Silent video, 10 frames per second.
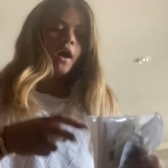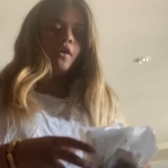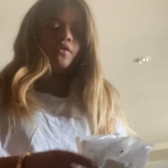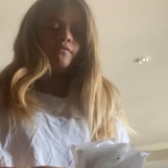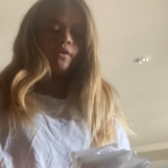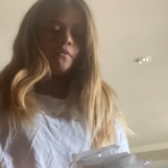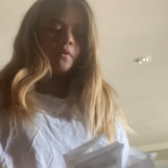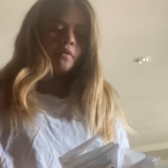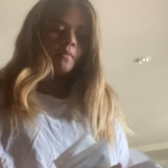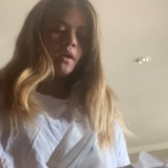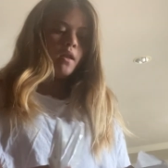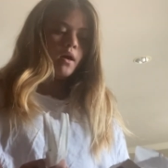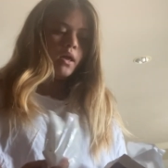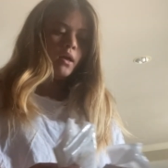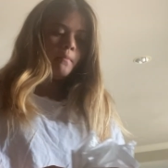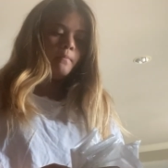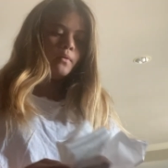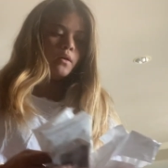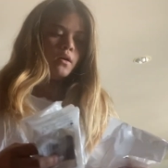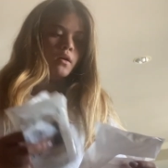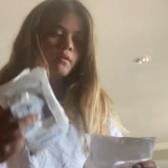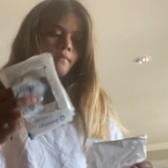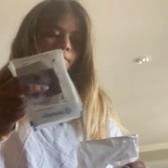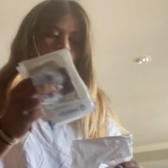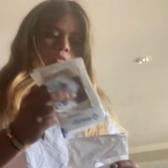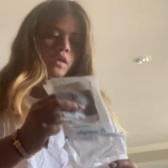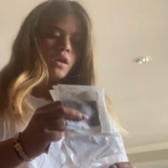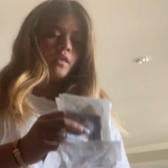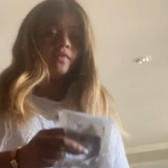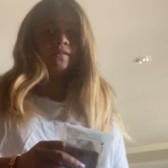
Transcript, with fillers: I only really wear them at night, but they